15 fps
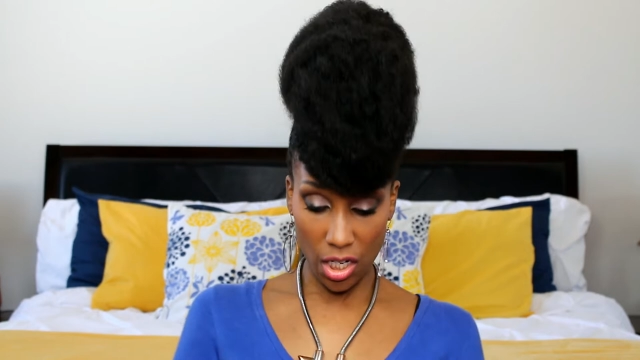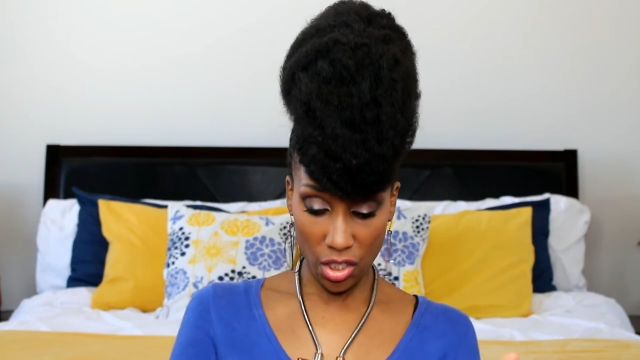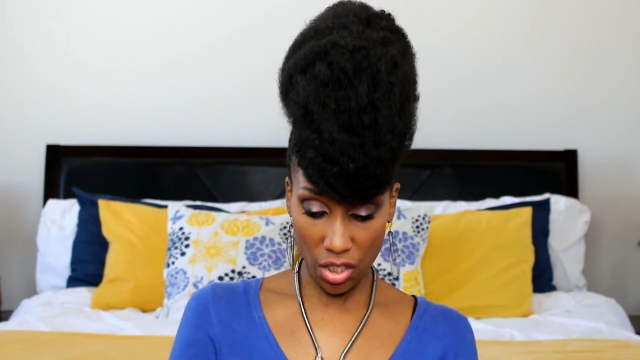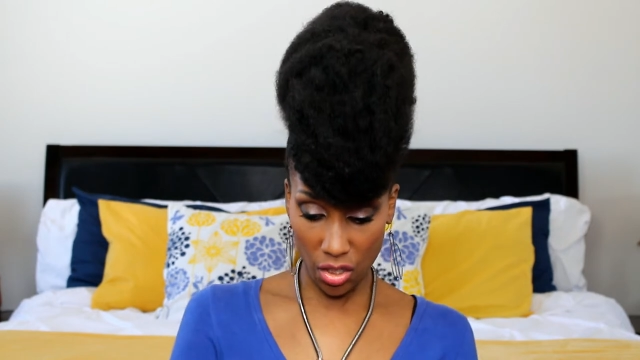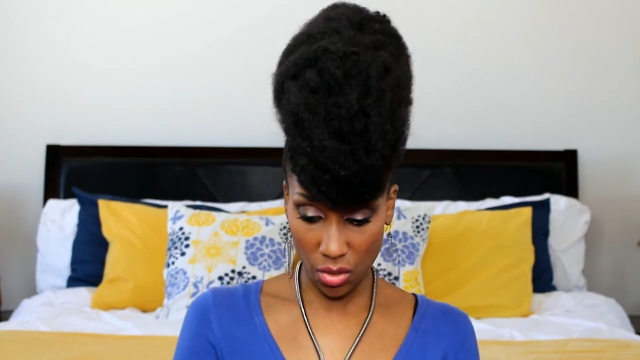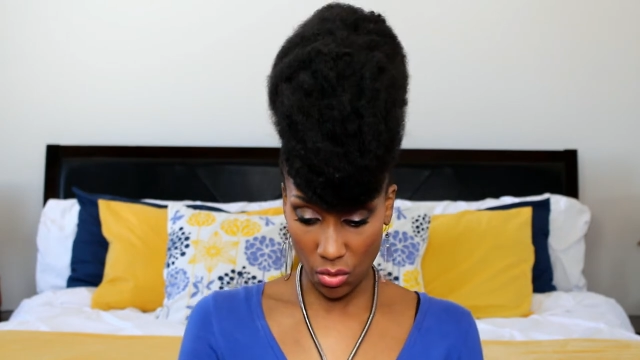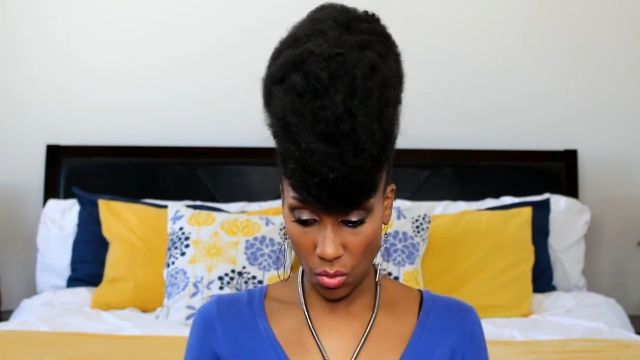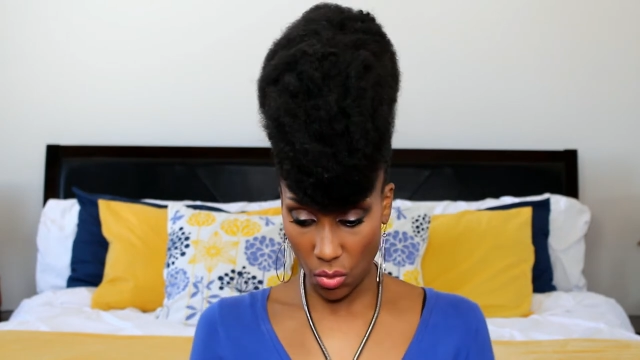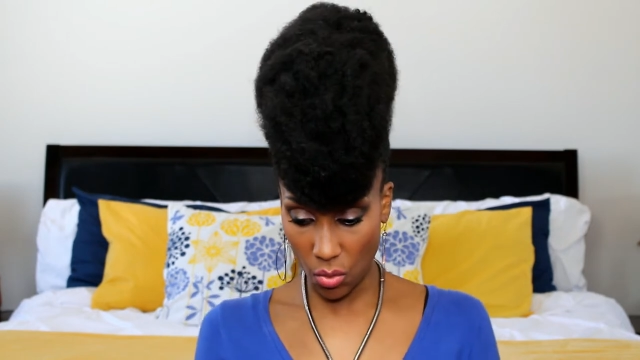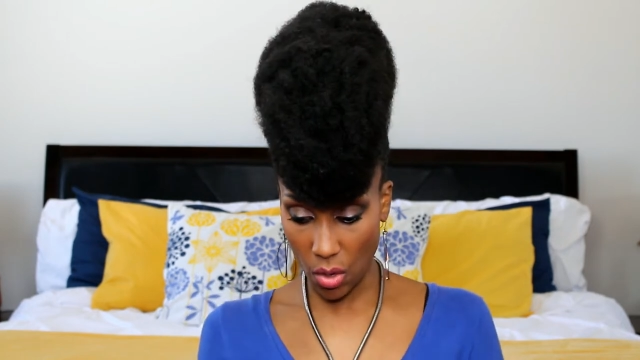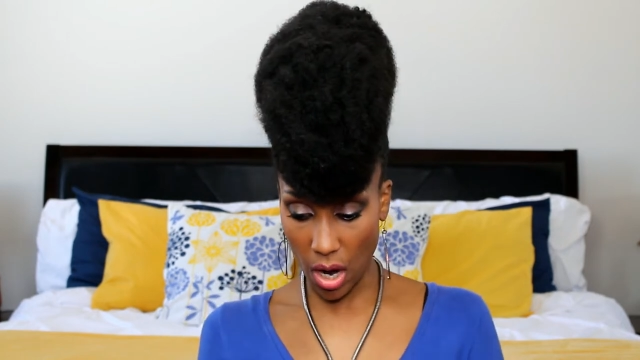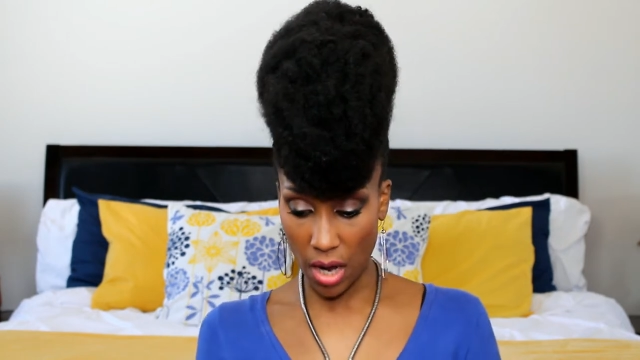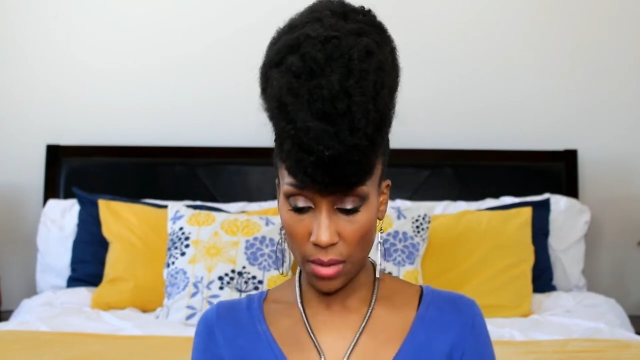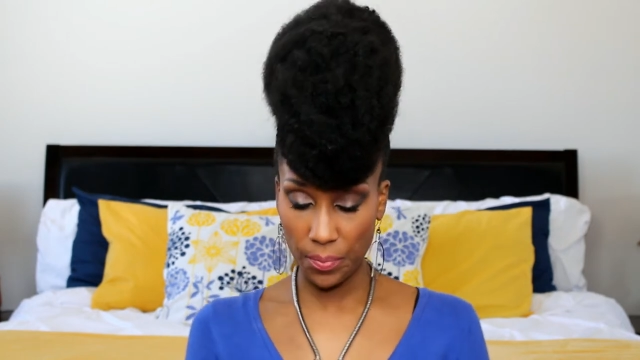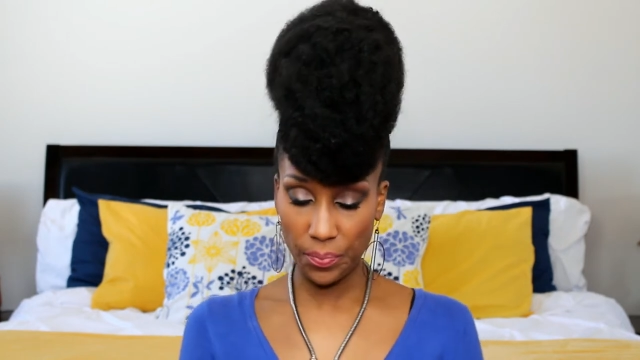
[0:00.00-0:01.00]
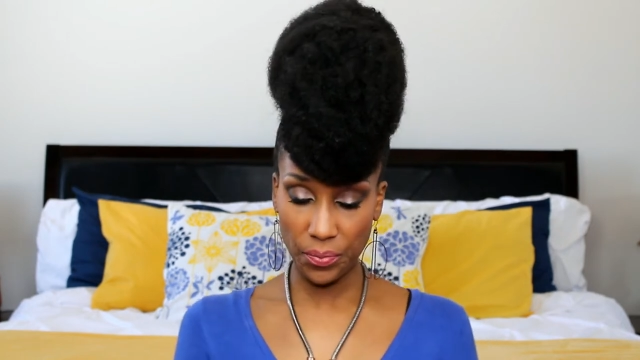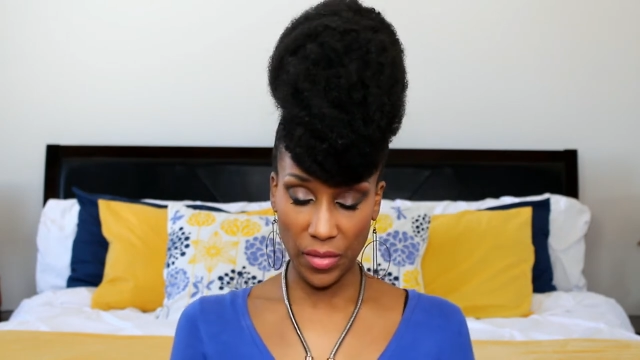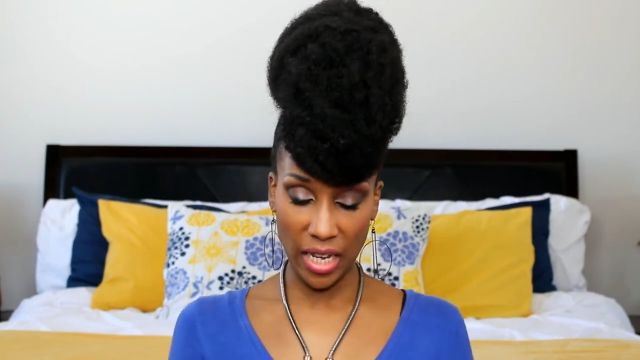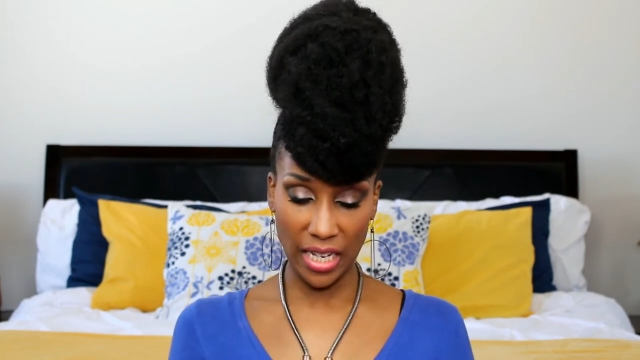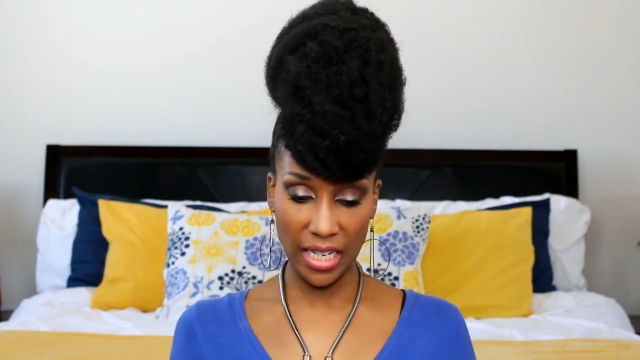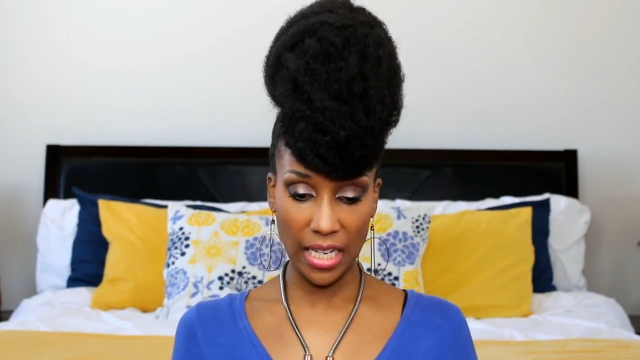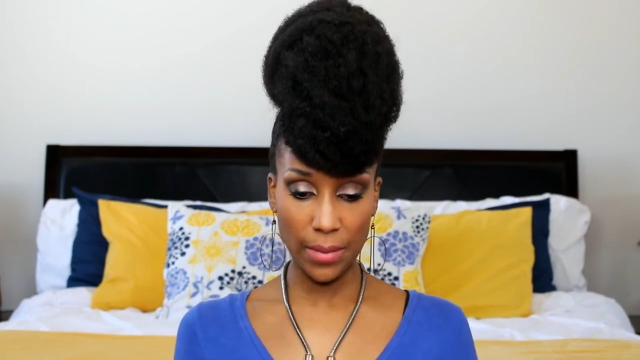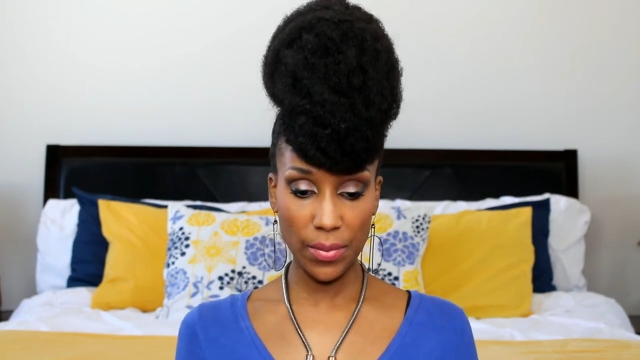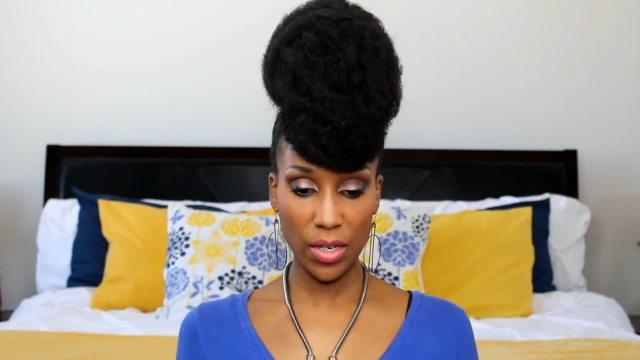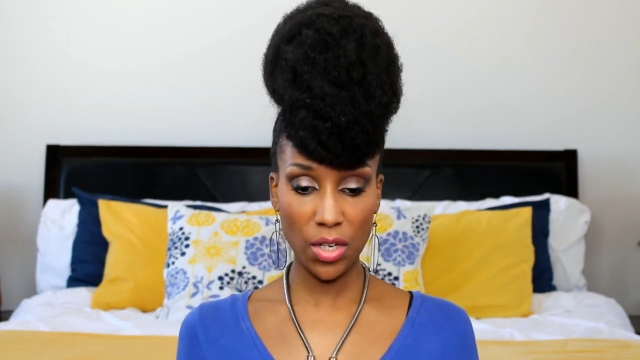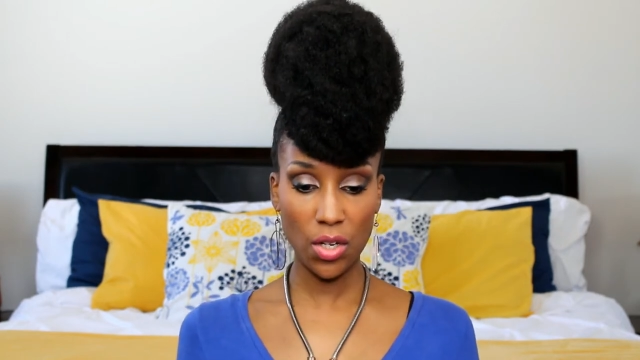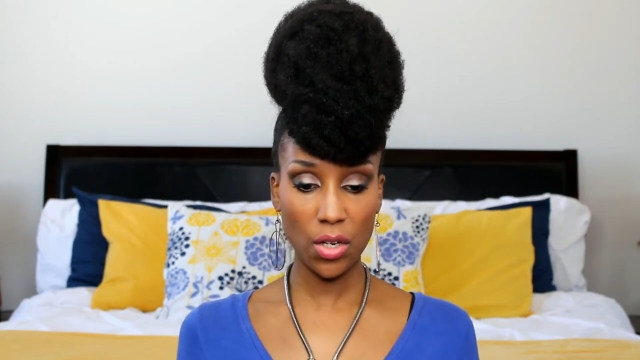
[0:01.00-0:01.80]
just and keeping